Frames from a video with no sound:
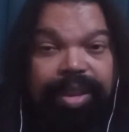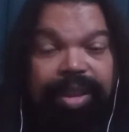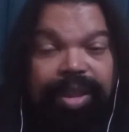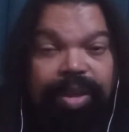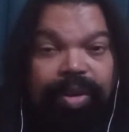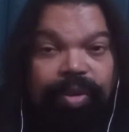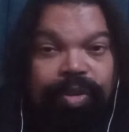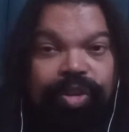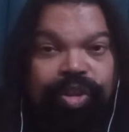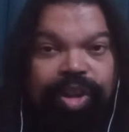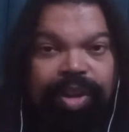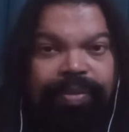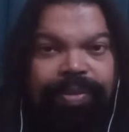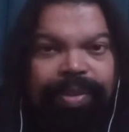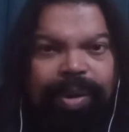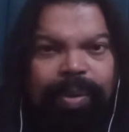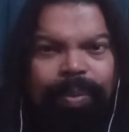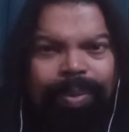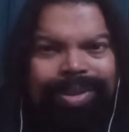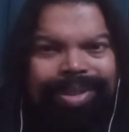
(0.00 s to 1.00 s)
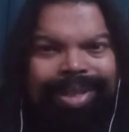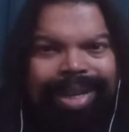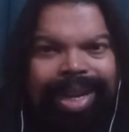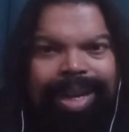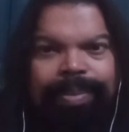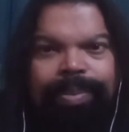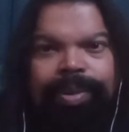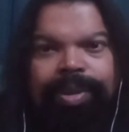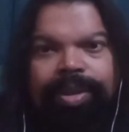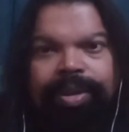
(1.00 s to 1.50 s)
You know, stuff that I wasn't
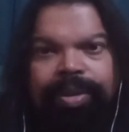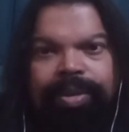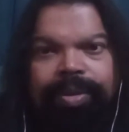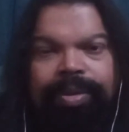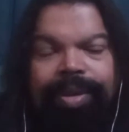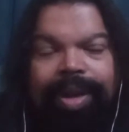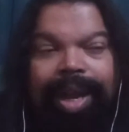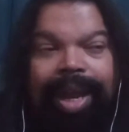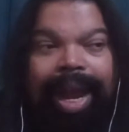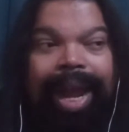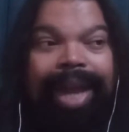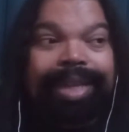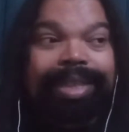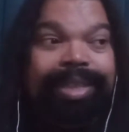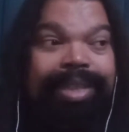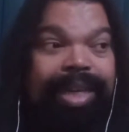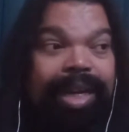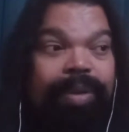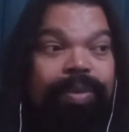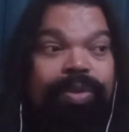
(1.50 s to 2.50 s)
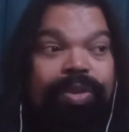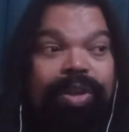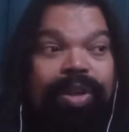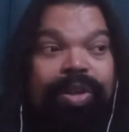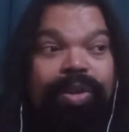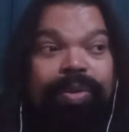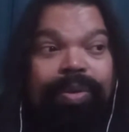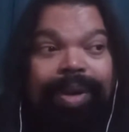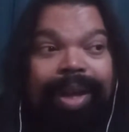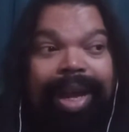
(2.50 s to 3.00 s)
able to do. I said I was going
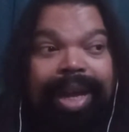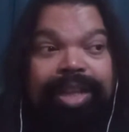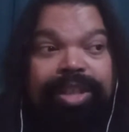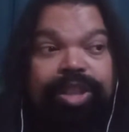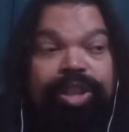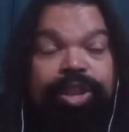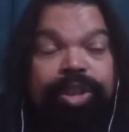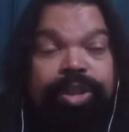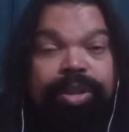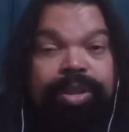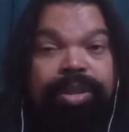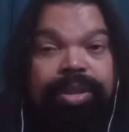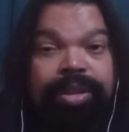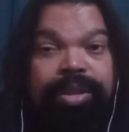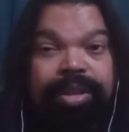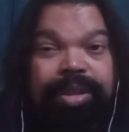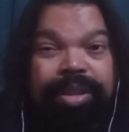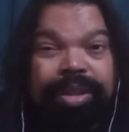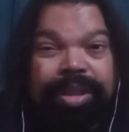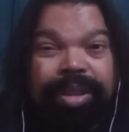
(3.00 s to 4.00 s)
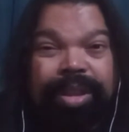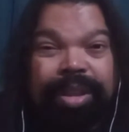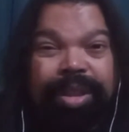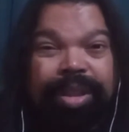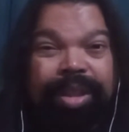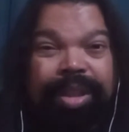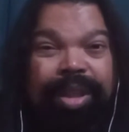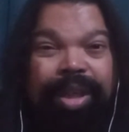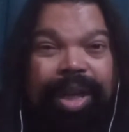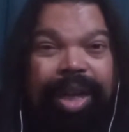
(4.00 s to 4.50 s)
to do last year.
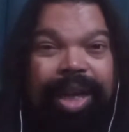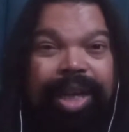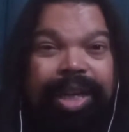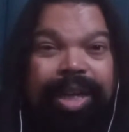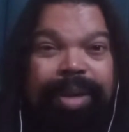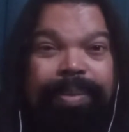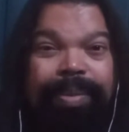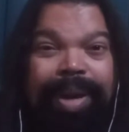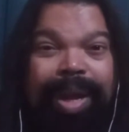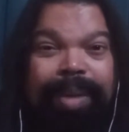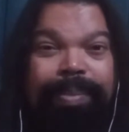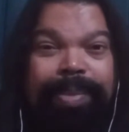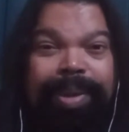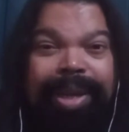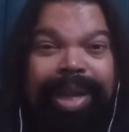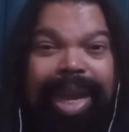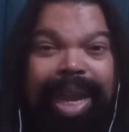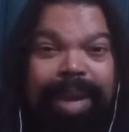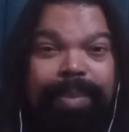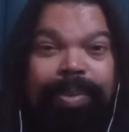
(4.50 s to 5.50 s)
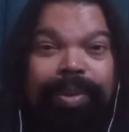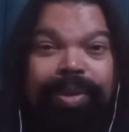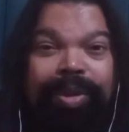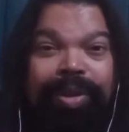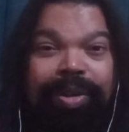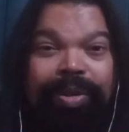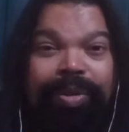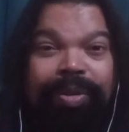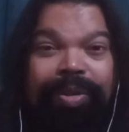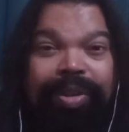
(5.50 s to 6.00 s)
I end up not being able to
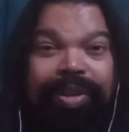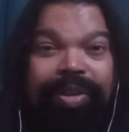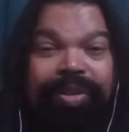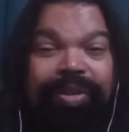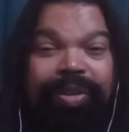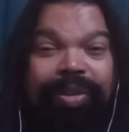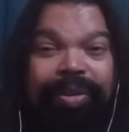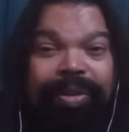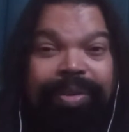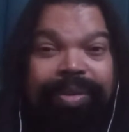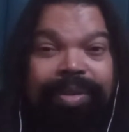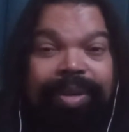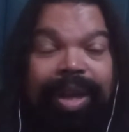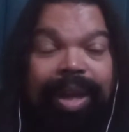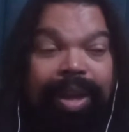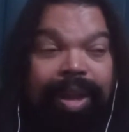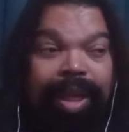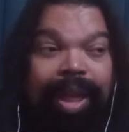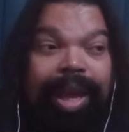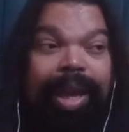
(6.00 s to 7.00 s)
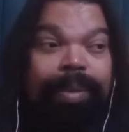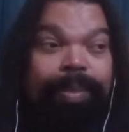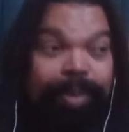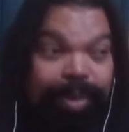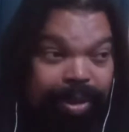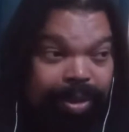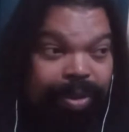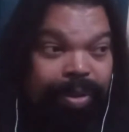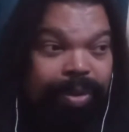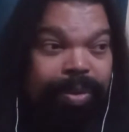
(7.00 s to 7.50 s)
do this year. Able
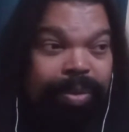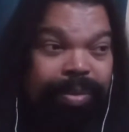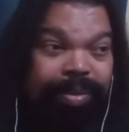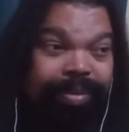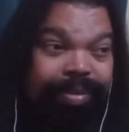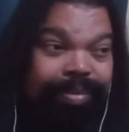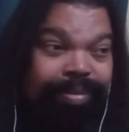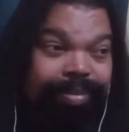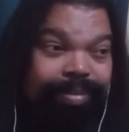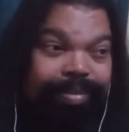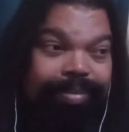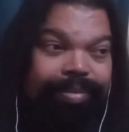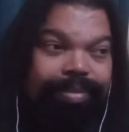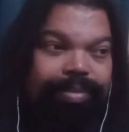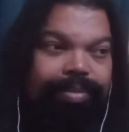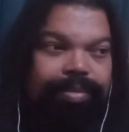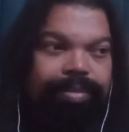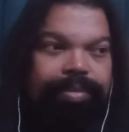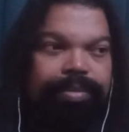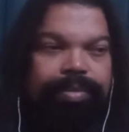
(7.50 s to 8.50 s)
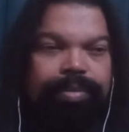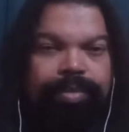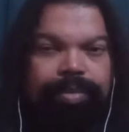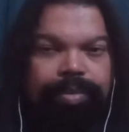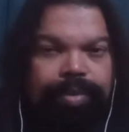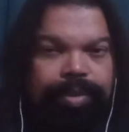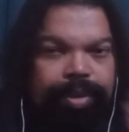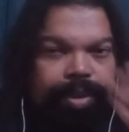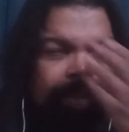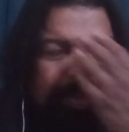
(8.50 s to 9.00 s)
to do.
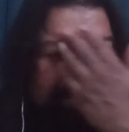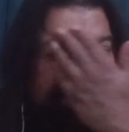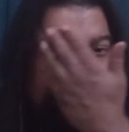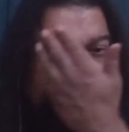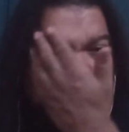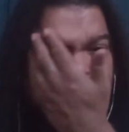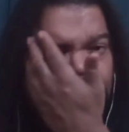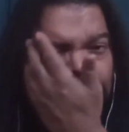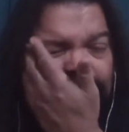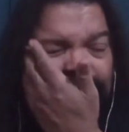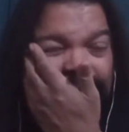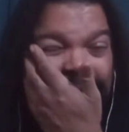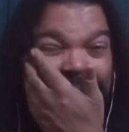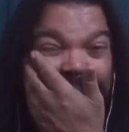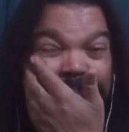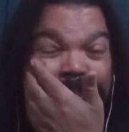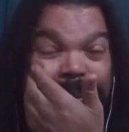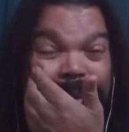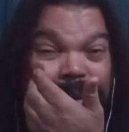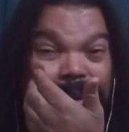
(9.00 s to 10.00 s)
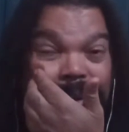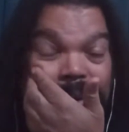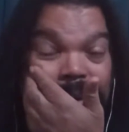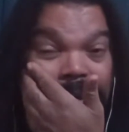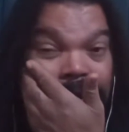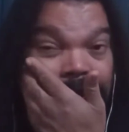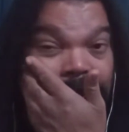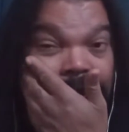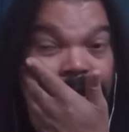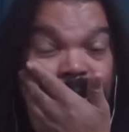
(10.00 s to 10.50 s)
Just because of time. And
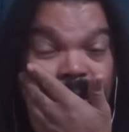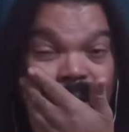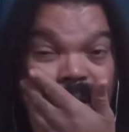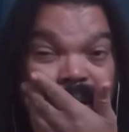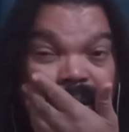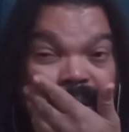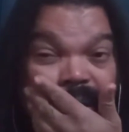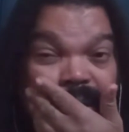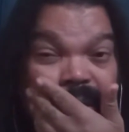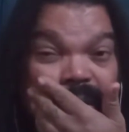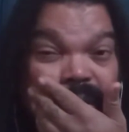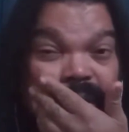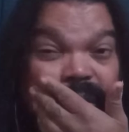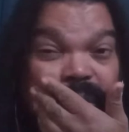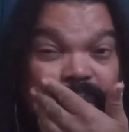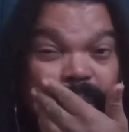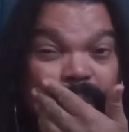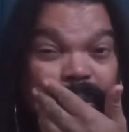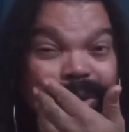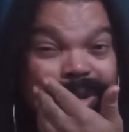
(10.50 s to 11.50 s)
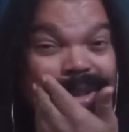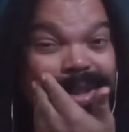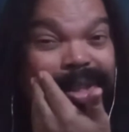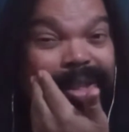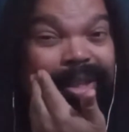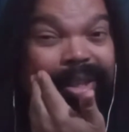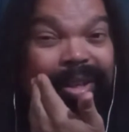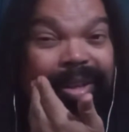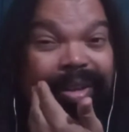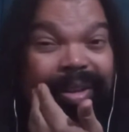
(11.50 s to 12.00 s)
towards the
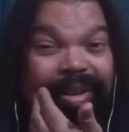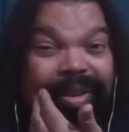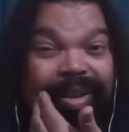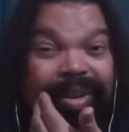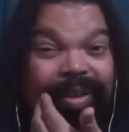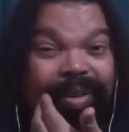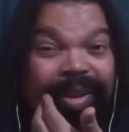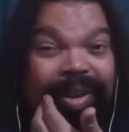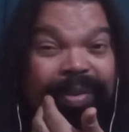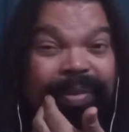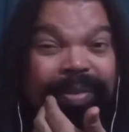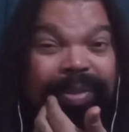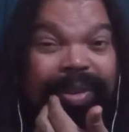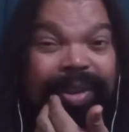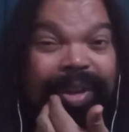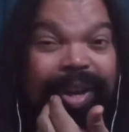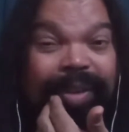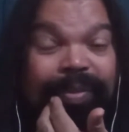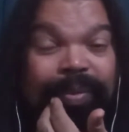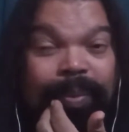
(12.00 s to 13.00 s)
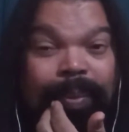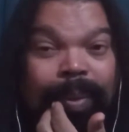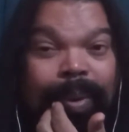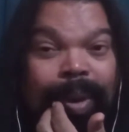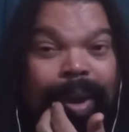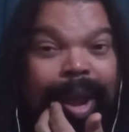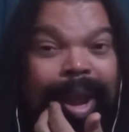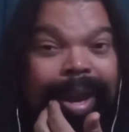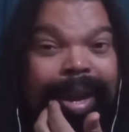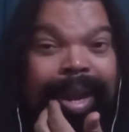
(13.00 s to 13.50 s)
end of the year and everything, after a
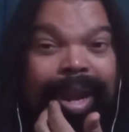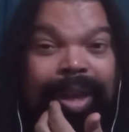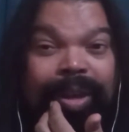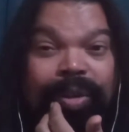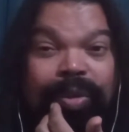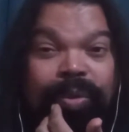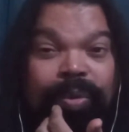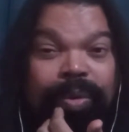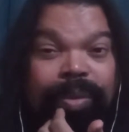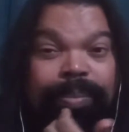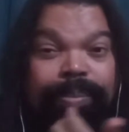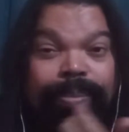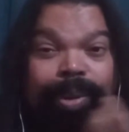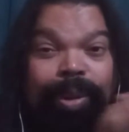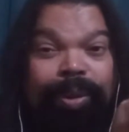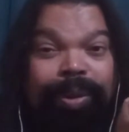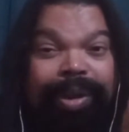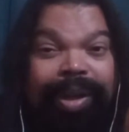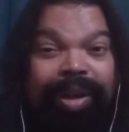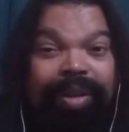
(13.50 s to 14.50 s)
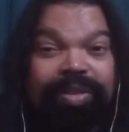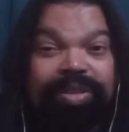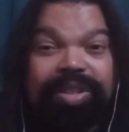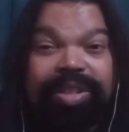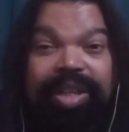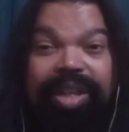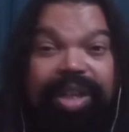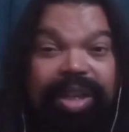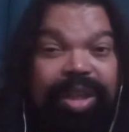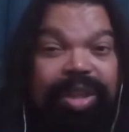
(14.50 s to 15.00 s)
while, I got to a burnout
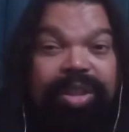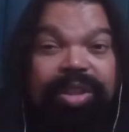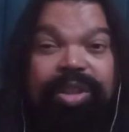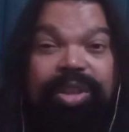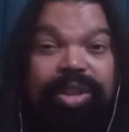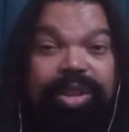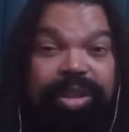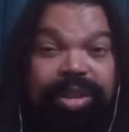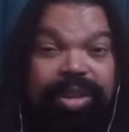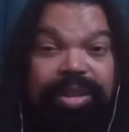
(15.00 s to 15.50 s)
stage.